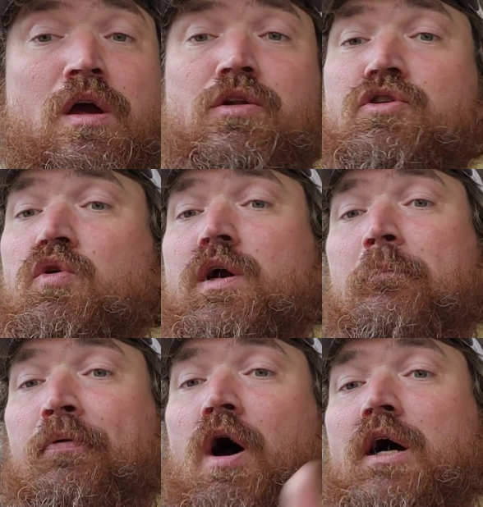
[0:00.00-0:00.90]
doing
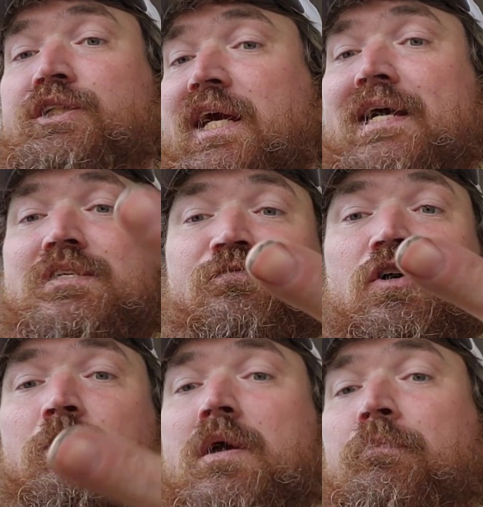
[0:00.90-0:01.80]
projects,
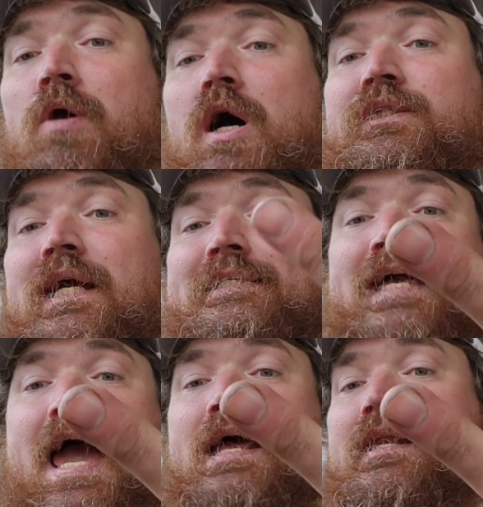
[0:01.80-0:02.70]
filming projects,
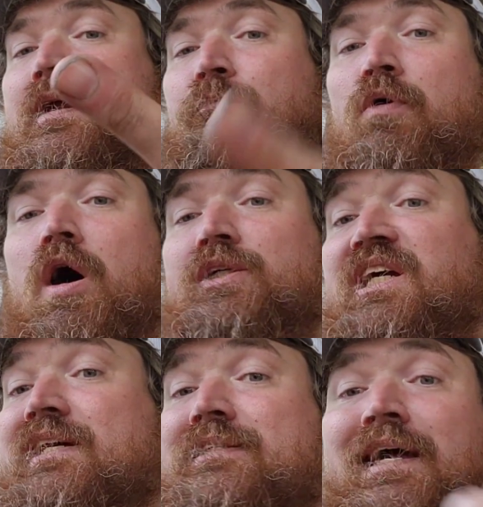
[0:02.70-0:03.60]
editing
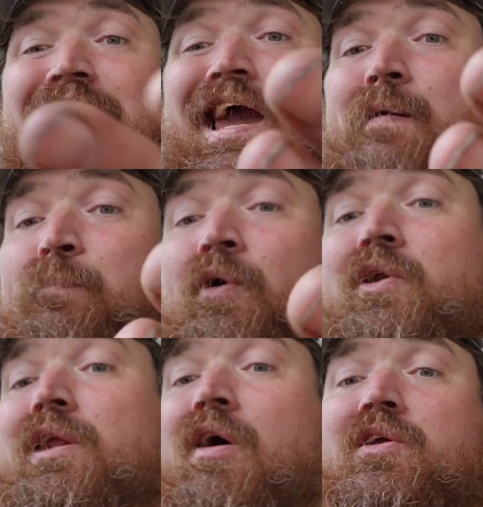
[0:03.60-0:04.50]
projects, and putting
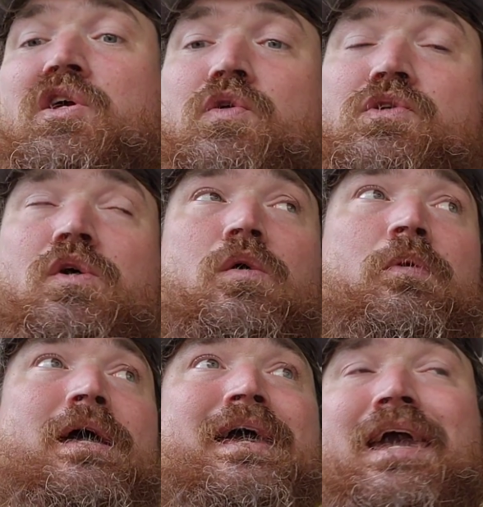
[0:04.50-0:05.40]
it on YouTube
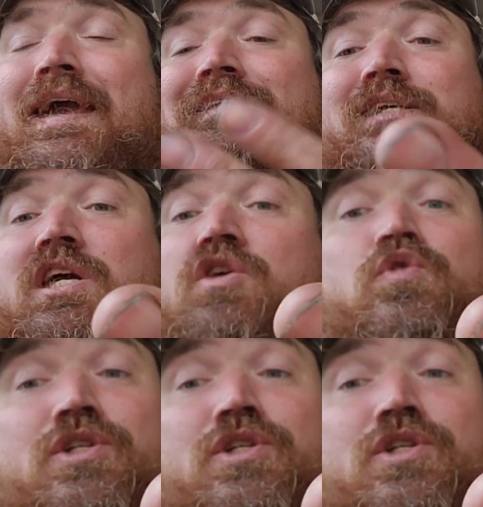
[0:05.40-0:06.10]
is a huge